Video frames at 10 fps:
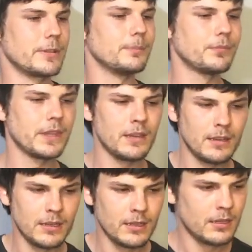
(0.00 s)
of it.
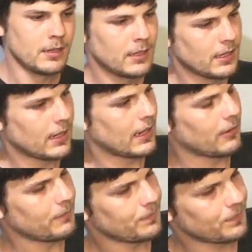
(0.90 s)

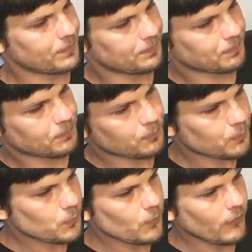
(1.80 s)
Now,
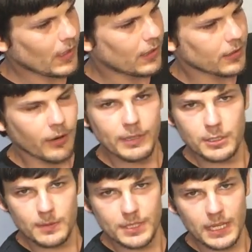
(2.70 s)
going
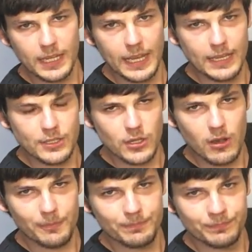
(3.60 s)
to a second-hand
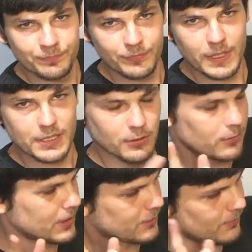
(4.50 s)
shop is
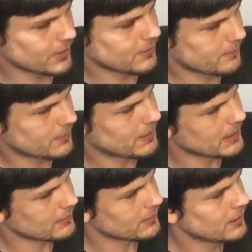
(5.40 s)
always a risk with
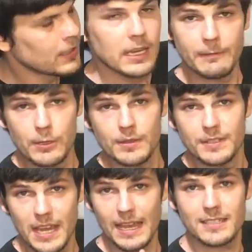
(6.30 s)
speakers. If you
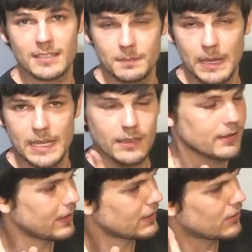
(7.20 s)
can test the
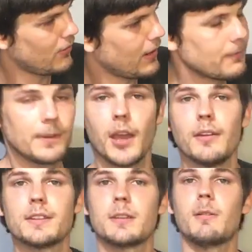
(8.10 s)
speaker, that's great. If you go
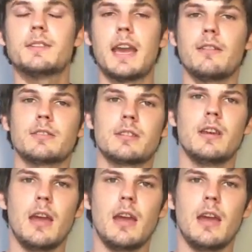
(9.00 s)
into someone's house,